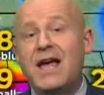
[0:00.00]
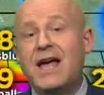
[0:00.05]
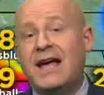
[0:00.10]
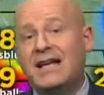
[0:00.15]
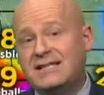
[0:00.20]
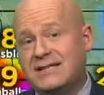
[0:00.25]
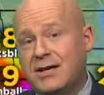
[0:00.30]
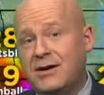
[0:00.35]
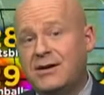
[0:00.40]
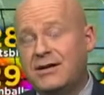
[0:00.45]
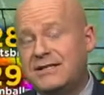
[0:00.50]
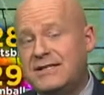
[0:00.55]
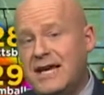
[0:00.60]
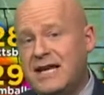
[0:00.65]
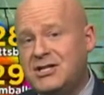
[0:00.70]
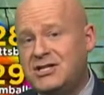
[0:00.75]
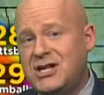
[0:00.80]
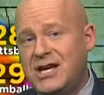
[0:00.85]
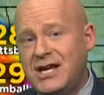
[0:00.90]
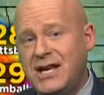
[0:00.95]
As long as
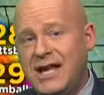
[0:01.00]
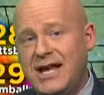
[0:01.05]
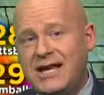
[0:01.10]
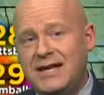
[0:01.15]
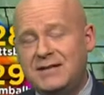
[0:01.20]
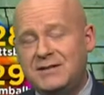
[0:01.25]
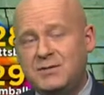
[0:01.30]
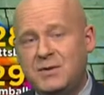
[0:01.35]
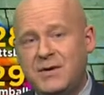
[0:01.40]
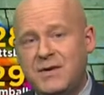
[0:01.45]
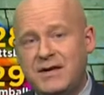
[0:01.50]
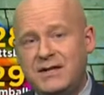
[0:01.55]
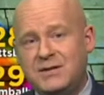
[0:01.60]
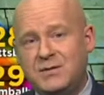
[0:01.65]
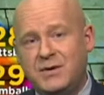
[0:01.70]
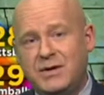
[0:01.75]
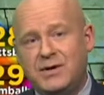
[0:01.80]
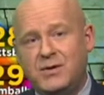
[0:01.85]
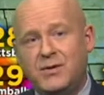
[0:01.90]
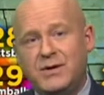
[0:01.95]
that jet hangs with
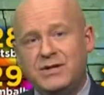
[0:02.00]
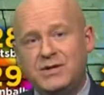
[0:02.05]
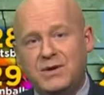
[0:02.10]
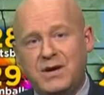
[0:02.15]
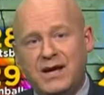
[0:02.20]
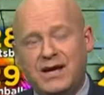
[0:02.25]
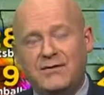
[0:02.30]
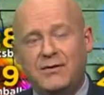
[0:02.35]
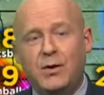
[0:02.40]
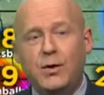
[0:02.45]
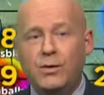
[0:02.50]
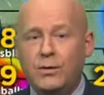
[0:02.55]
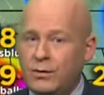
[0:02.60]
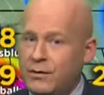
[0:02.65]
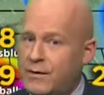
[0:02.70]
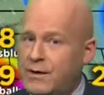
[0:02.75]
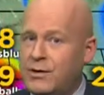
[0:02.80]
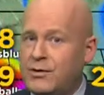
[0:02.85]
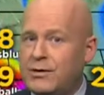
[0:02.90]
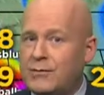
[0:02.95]
us, we are going to have
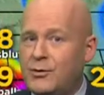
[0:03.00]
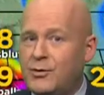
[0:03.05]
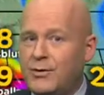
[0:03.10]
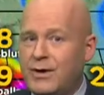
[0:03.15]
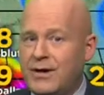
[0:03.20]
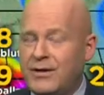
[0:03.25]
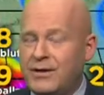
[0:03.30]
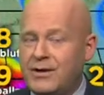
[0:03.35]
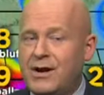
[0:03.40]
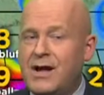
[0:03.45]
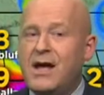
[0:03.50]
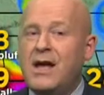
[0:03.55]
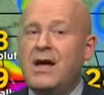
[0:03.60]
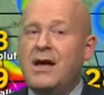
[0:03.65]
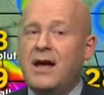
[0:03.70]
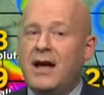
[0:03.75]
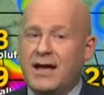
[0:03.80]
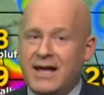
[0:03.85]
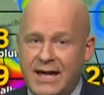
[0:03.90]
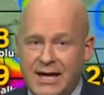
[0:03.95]
cooler than normal weather,
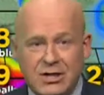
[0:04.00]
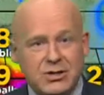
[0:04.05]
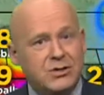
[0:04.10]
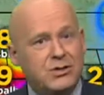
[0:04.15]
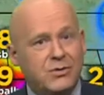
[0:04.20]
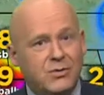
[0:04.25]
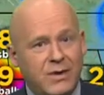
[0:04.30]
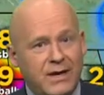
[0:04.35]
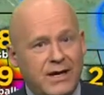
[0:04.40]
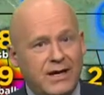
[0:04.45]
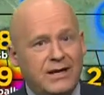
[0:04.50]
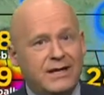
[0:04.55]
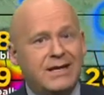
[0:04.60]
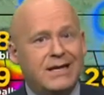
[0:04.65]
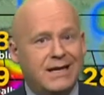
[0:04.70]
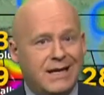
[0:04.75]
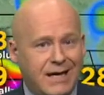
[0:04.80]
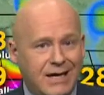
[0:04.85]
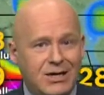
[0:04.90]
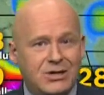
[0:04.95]
occasional wind,
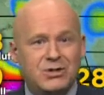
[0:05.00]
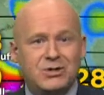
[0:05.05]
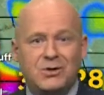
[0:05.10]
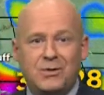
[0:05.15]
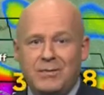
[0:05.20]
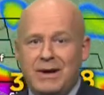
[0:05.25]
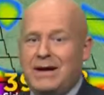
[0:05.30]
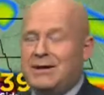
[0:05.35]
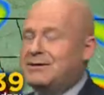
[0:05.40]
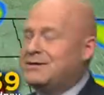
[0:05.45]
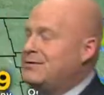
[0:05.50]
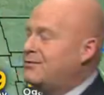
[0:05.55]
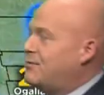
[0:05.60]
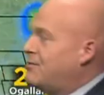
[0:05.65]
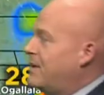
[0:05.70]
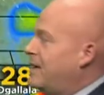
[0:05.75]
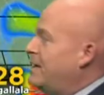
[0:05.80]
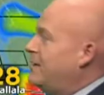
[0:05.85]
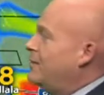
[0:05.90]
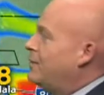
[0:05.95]
and occasional bouts
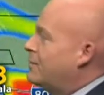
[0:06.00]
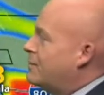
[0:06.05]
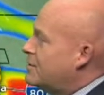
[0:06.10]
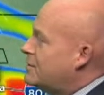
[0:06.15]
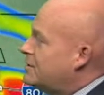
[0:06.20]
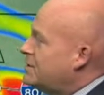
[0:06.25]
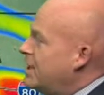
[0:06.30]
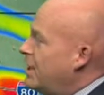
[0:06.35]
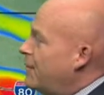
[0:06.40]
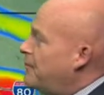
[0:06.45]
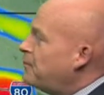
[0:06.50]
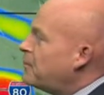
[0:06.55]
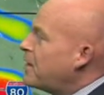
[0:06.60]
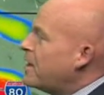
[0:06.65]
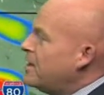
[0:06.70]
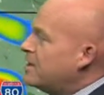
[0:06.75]
of rain or snow.